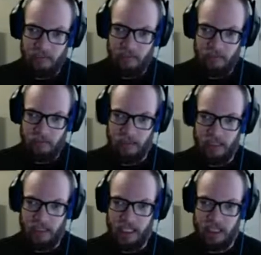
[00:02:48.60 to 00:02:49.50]
through
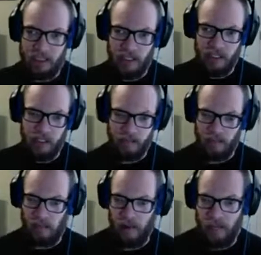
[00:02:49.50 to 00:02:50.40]
the insurance
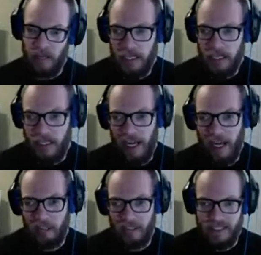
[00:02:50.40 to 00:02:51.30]
for
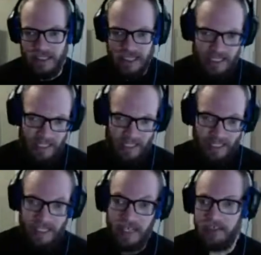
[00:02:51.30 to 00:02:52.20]
that particular
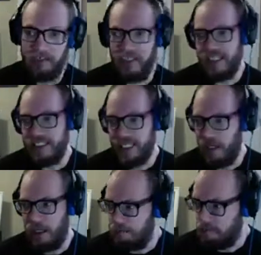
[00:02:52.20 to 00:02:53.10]
surgery.
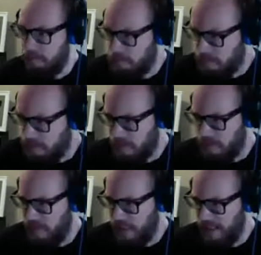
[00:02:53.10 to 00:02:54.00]
So
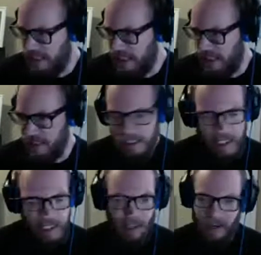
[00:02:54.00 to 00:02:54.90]
the
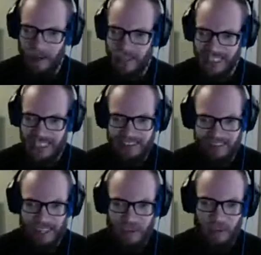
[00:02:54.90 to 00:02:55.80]
earliest
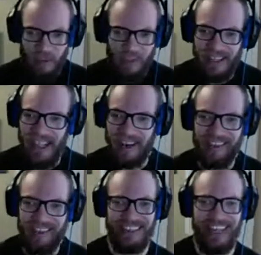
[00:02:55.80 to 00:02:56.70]
label ever
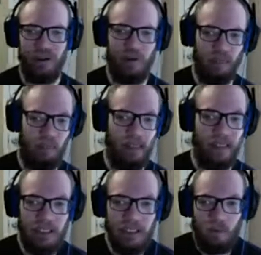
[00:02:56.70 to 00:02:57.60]
slapped on me
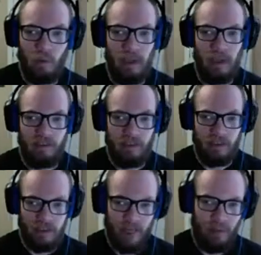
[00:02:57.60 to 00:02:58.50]
was
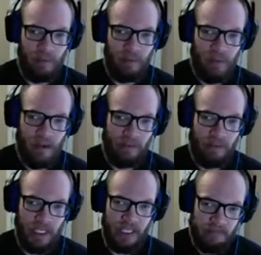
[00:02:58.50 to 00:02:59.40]
cerebral
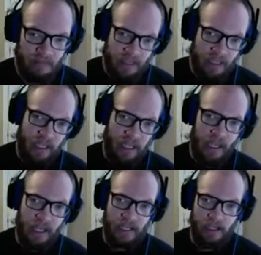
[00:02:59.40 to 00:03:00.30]
palsy
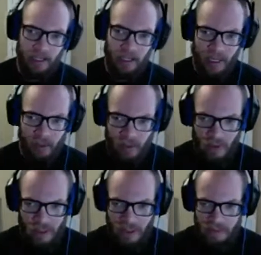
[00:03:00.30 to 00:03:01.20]
and the label
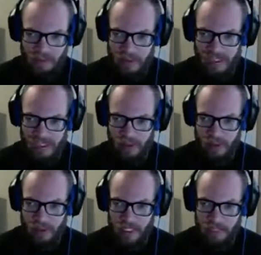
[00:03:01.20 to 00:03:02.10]
of
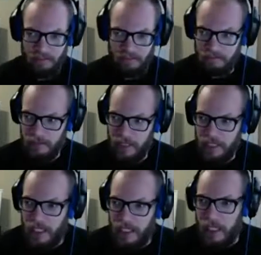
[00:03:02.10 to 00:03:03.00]
disability.
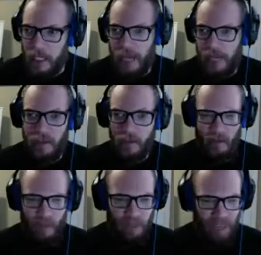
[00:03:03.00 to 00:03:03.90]
And the
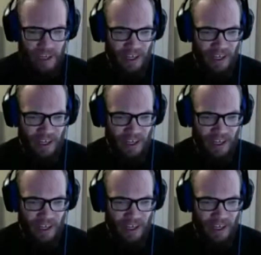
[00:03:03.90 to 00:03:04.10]
whole thought